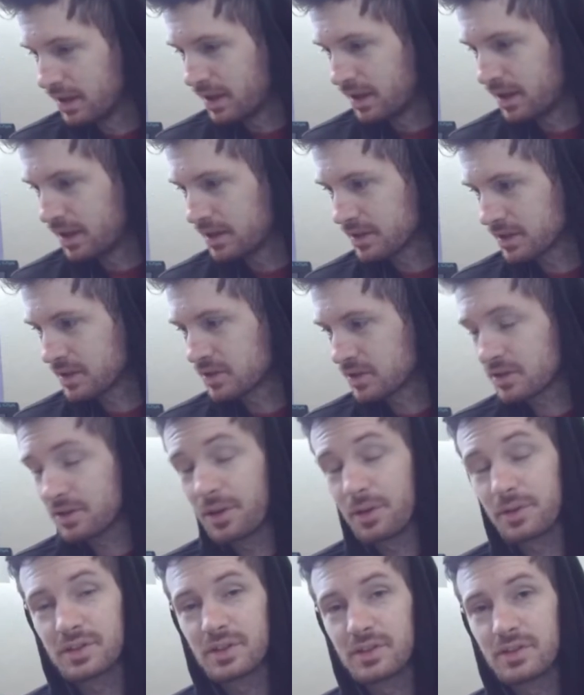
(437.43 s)
as
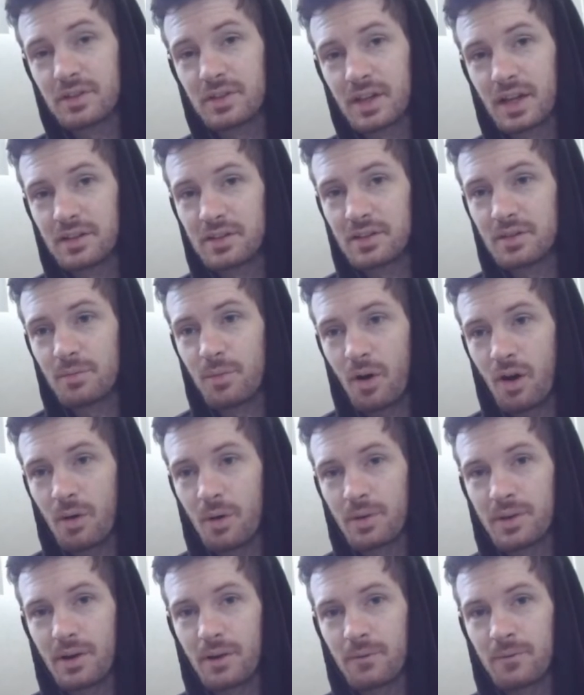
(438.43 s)
close as you can to the
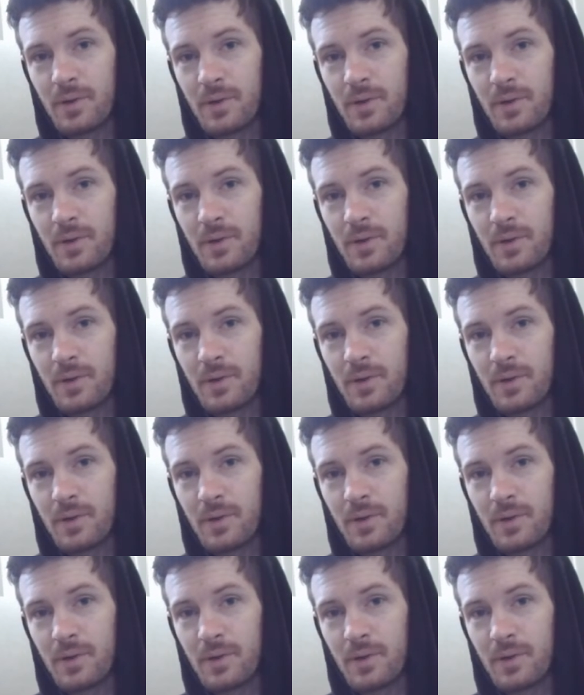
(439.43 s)
ball without